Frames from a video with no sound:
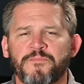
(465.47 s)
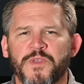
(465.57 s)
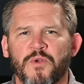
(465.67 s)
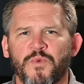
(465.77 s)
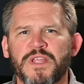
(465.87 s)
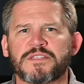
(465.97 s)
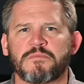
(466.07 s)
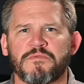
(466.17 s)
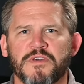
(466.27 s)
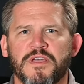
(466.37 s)
you know, read
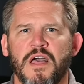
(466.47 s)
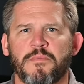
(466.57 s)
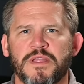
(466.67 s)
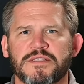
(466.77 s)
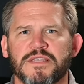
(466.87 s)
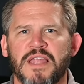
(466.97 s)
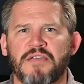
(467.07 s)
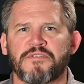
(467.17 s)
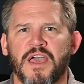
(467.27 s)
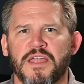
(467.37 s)
some of the comments that
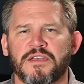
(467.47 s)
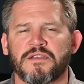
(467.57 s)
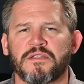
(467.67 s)
I've gotten